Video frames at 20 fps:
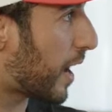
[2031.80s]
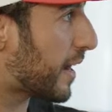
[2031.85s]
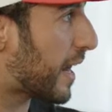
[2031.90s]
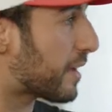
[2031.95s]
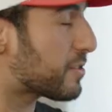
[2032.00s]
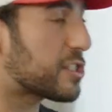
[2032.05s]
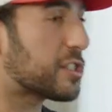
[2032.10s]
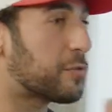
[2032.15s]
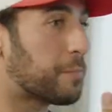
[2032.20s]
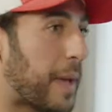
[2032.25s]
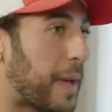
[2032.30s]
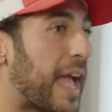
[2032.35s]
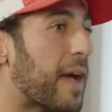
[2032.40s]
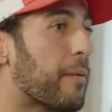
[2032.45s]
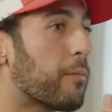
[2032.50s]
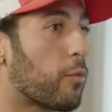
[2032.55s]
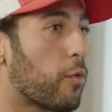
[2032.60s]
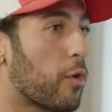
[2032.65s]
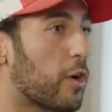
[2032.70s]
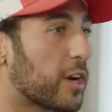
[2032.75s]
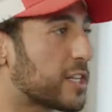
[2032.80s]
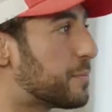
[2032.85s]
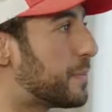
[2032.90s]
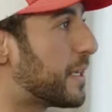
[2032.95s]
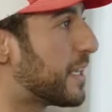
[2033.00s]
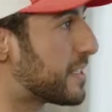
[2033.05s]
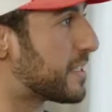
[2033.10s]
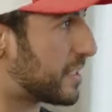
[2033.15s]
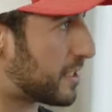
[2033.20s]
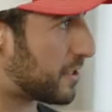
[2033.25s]
Right now, spam works
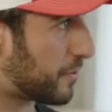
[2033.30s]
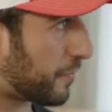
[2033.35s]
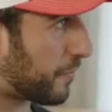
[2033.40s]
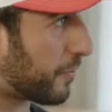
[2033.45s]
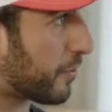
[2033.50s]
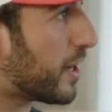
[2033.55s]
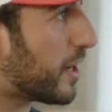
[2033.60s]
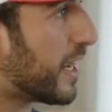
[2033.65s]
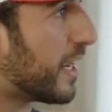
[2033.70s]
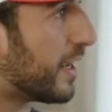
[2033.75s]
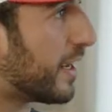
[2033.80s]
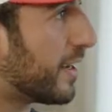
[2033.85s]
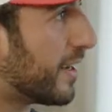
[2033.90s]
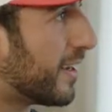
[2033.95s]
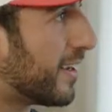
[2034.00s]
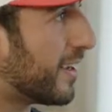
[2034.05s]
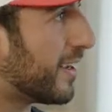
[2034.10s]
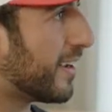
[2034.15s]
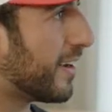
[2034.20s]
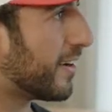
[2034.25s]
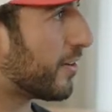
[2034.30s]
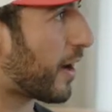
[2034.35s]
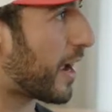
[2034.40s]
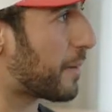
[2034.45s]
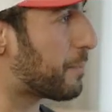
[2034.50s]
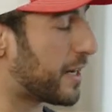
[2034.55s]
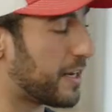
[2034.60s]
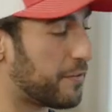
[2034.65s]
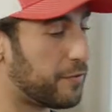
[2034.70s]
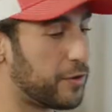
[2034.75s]
because it's free.
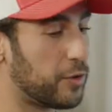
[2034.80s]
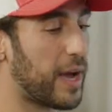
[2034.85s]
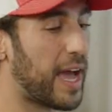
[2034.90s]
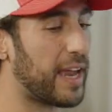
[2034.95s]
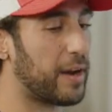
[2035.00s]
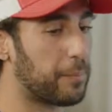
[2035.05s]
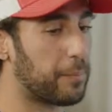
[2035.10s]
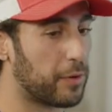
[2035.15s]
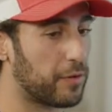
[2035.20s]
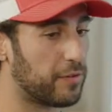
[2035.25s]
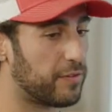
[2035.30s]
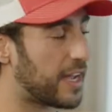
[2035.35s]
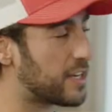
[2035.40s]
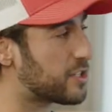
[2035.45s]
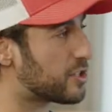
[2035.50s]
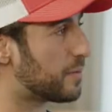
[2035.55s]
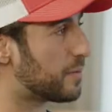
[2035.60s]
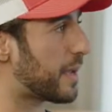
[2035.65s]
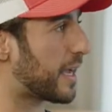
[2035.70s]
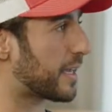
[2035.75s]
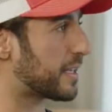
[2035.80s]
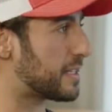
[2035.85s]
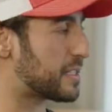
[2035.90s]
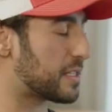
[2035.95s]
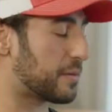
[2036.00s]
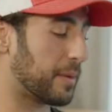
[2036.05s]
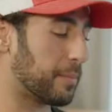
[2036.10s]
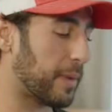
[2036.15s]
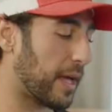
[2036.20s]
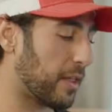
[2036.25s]
Right? But if you had a prevention
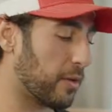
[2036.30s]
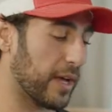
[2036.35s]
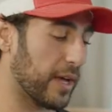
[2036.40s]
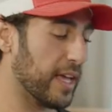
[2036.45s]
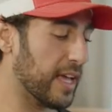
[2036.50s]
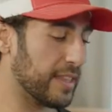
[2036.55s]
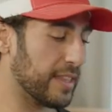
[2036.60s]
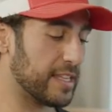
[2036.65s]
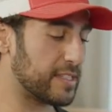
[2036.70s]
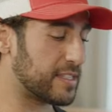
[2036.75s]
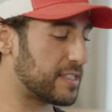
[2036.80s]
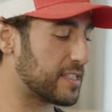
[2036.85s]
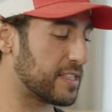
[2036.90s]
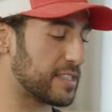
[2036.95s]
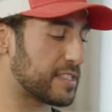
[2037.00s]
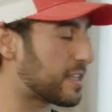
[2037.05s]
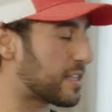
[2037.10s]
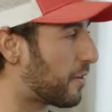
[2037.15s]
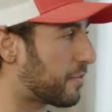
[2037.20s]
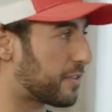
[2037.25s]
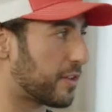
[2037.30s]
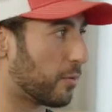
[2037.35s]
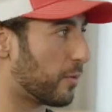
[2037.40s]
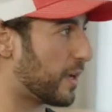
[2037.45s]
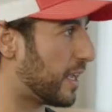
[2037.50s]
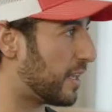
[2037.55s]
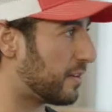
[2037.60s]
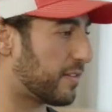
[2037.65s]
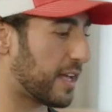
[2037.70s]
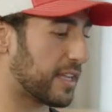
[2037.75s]
memechanism, and by the way, this isn't stuff that
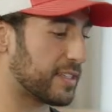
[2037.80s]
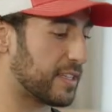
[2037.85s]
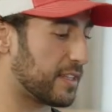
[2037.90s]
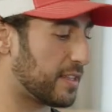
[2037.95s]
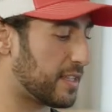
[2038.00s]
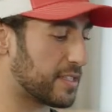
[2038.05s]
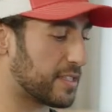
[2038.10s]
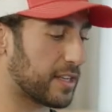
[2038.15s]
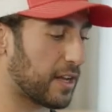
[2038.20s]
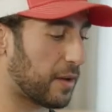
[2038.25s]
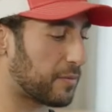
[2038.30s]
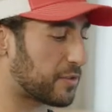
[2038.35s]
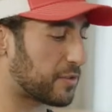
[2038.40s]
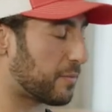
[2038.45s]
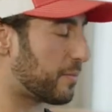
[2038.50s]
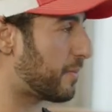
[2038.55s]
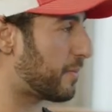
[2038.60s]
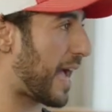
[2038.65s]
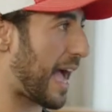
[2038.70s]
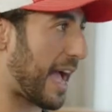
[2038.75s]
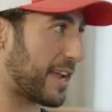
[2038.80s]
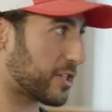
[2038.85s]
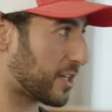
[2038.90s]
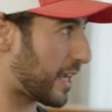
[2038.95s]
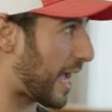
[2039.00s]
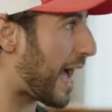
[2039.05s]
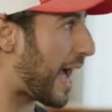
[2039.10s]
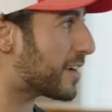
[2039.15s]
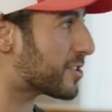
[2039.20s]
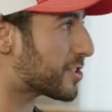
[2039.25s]
we invented. This comes from
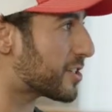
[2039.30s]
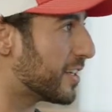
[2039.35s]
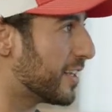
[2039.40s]
Hashcash.